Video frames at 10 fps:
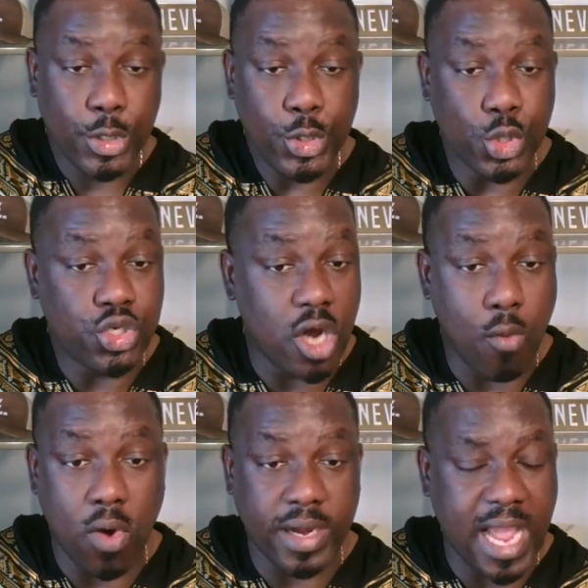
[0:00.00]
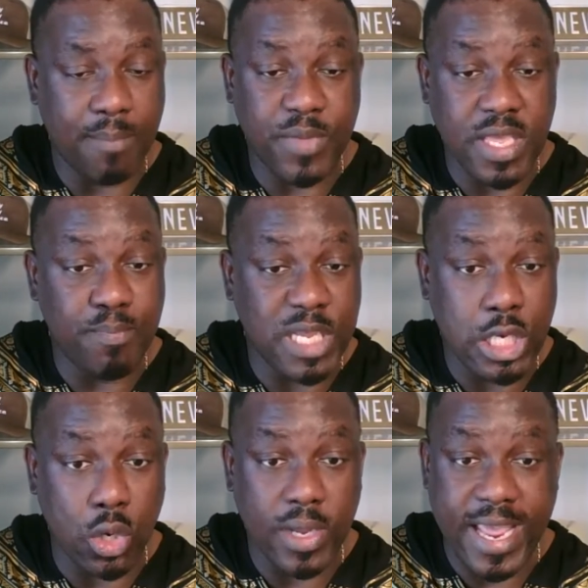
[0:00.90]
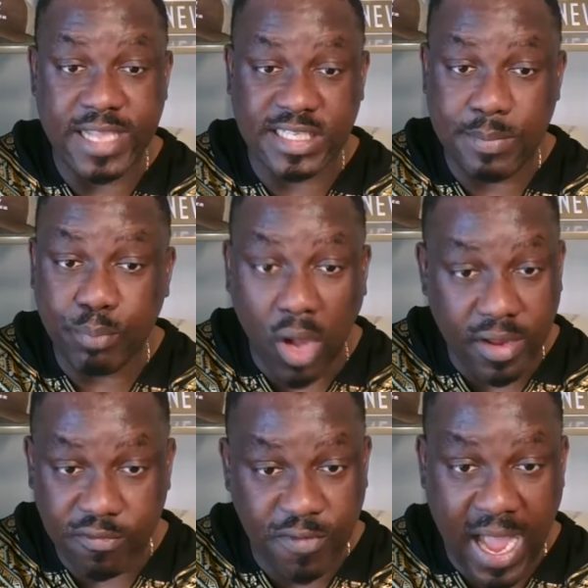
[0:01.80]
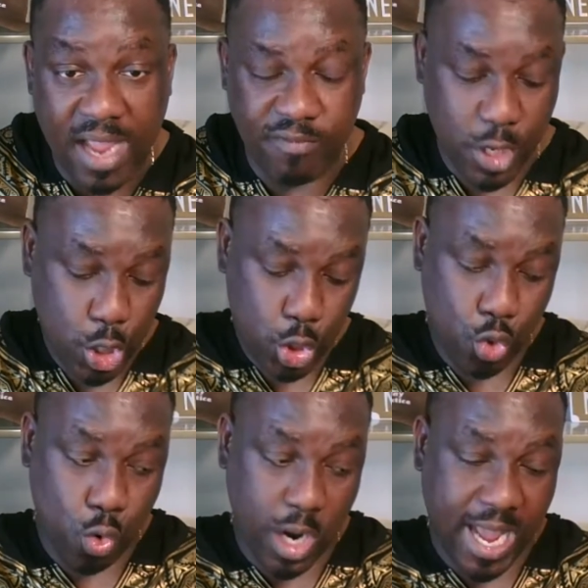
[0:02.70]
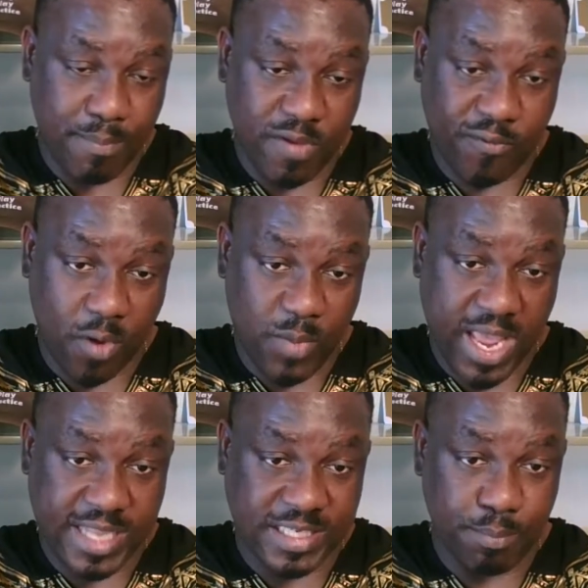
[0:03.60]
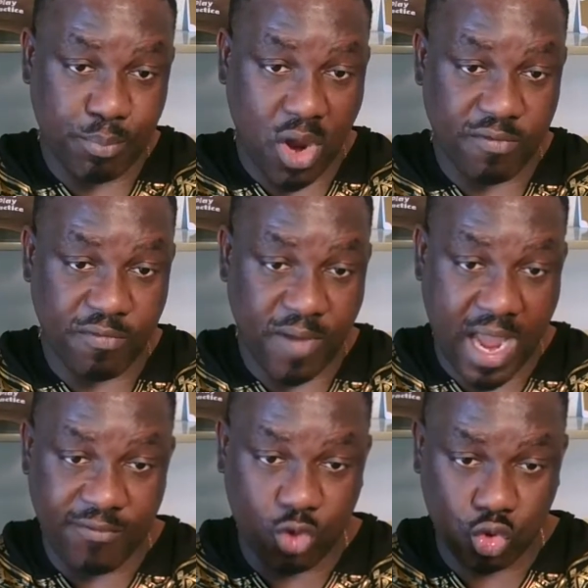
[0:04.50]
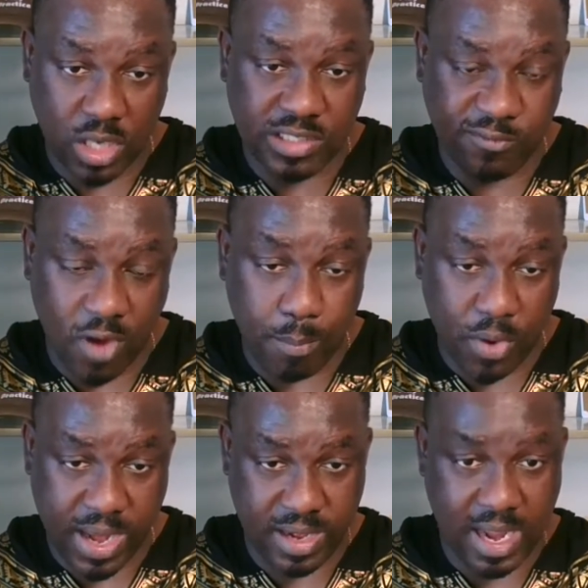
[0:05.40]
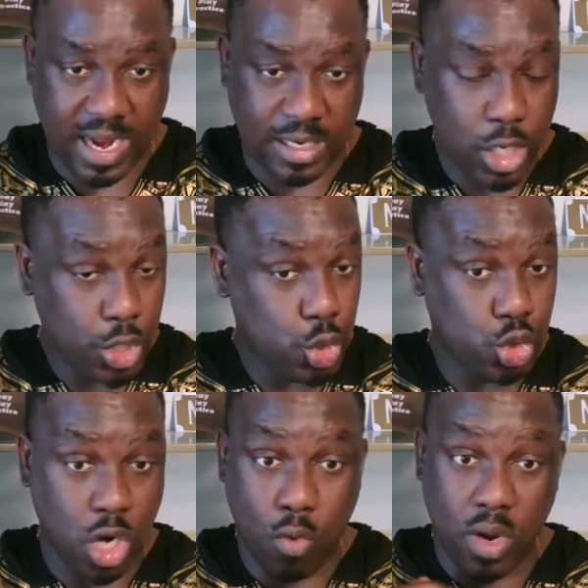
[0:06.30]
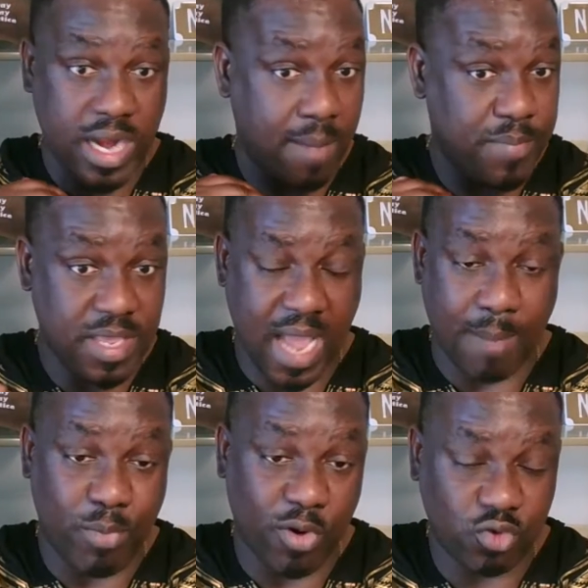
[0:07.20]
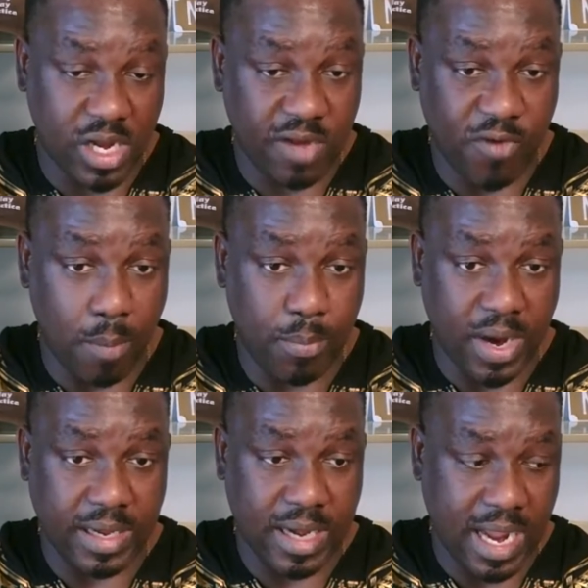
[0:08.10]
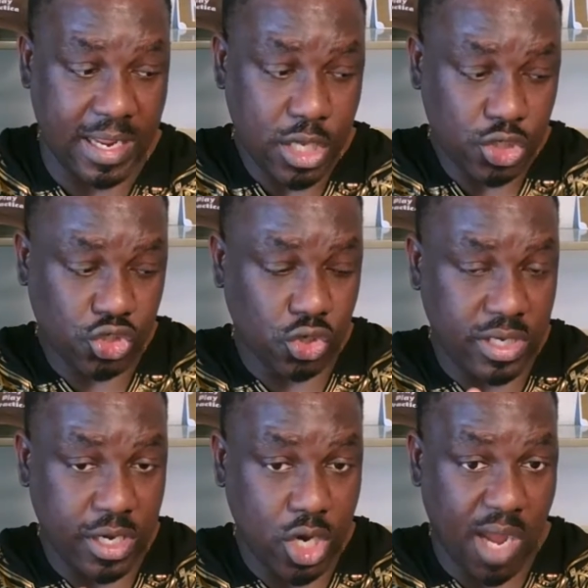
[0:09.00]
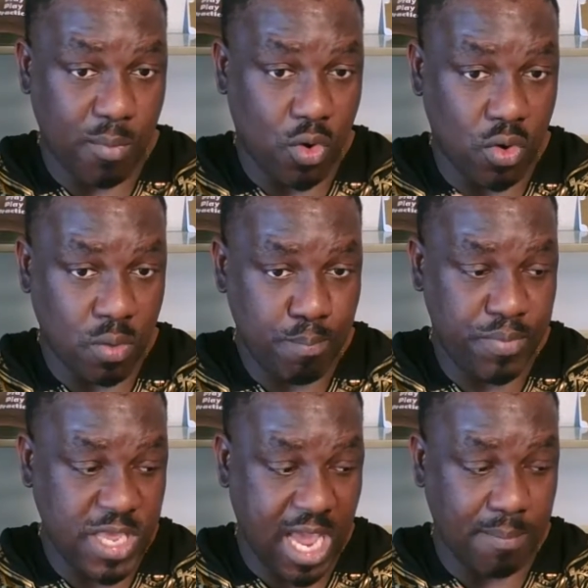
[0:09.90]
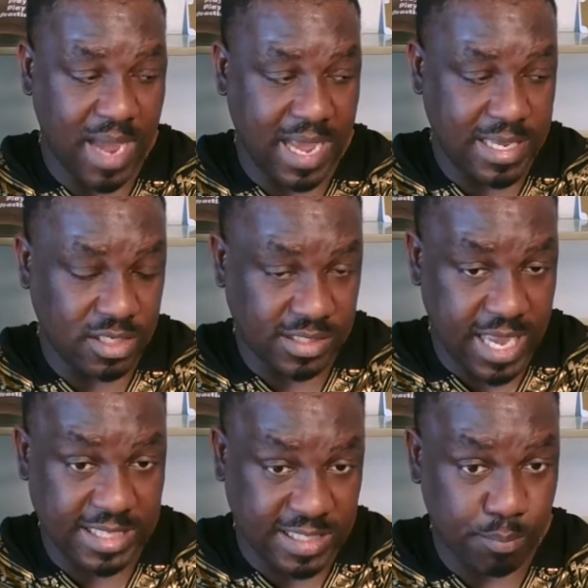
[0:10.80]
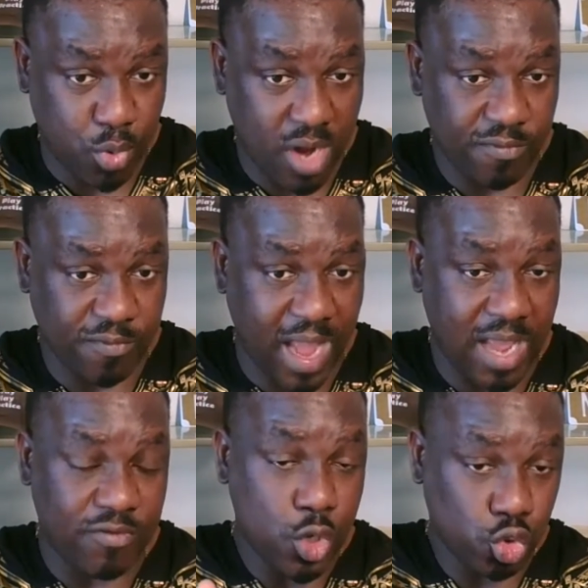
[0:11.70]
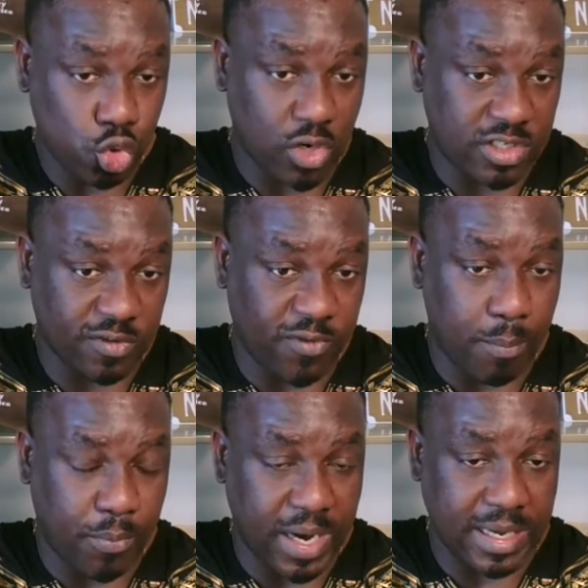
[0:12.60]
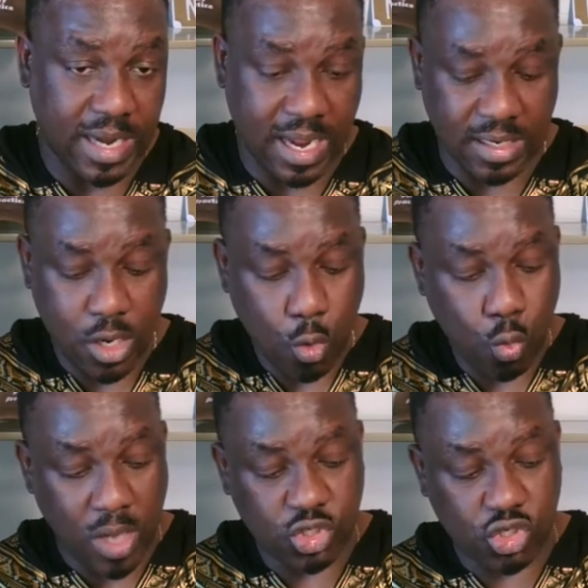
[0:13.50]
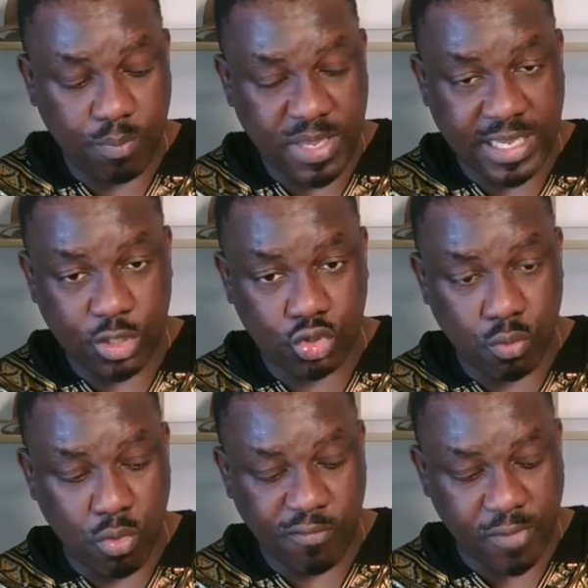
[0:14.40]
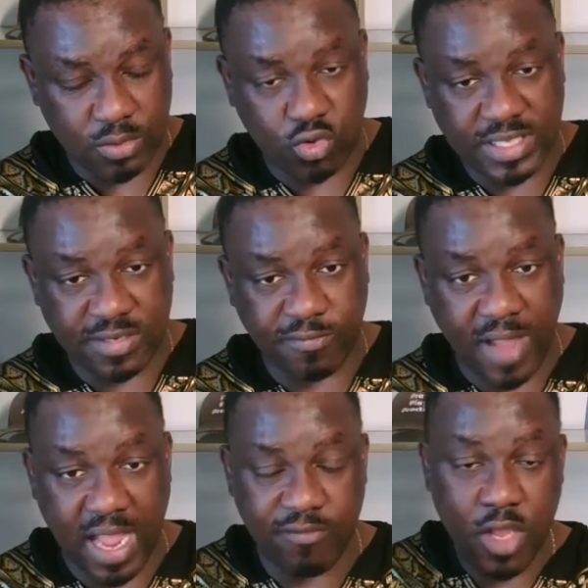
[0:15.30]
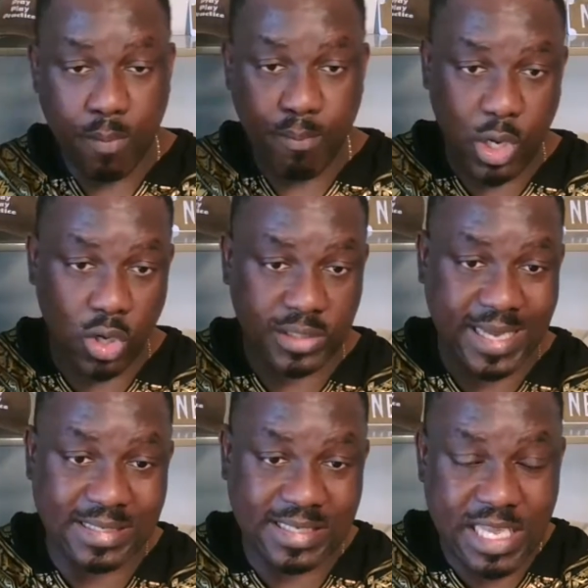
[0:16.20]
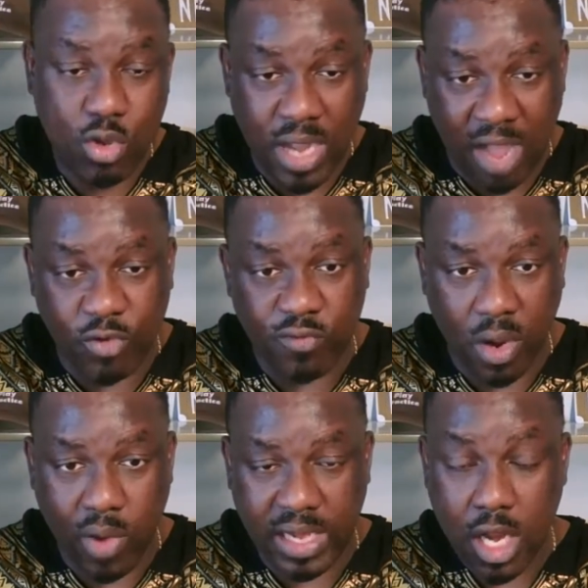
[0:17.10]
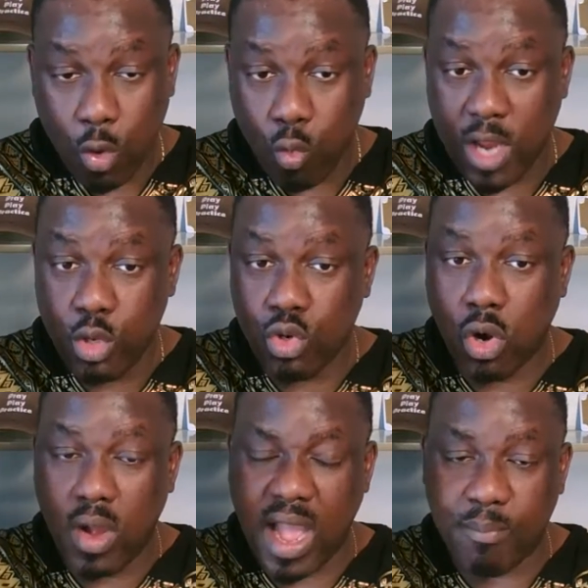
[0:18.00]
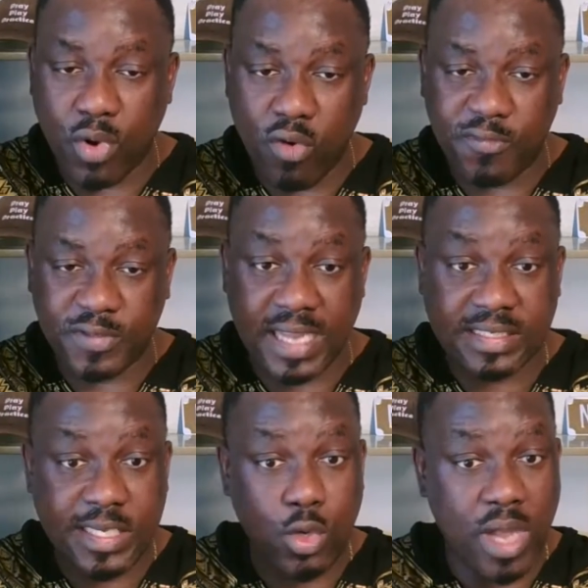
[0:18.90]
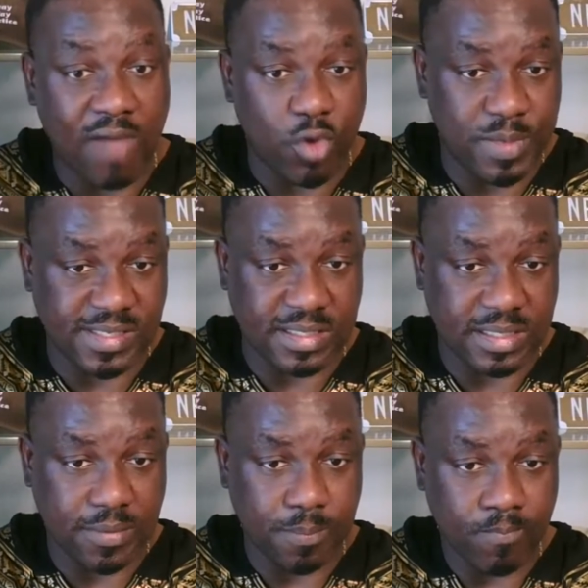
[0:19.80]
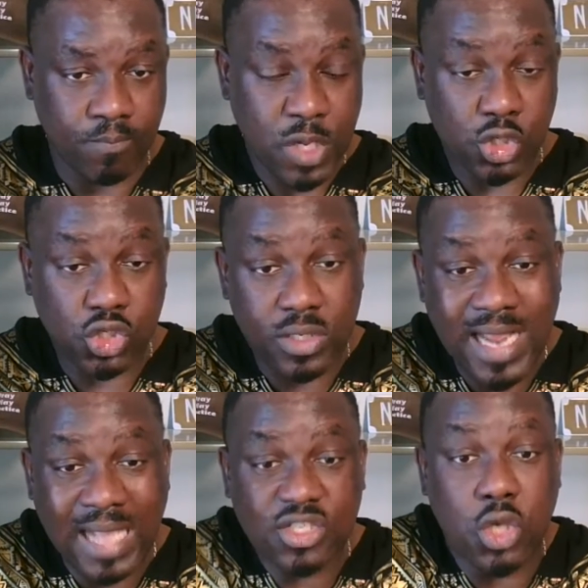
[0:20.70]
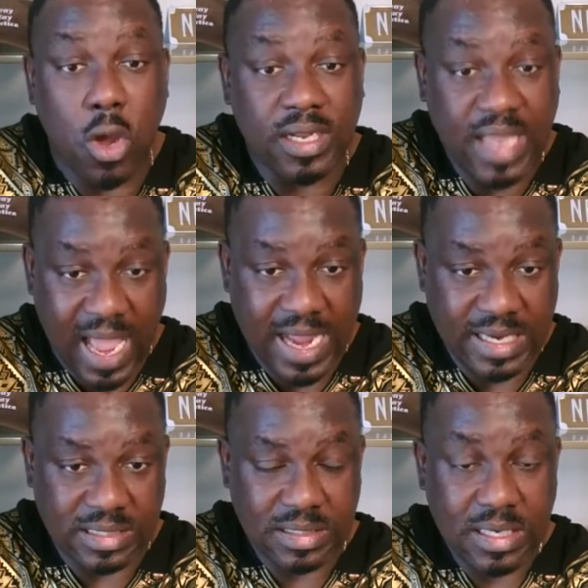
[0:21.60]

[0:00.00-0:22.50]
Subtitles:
You don't want to be below 18.5. You want to be from 18.5 to 24.9. You don't want to be above 24.9. So the normal BMI is 18.5 to 24.9. Once you begin to move from 25, below 30, you have overweight. When you go above 30, you have obesity. So that's your guide.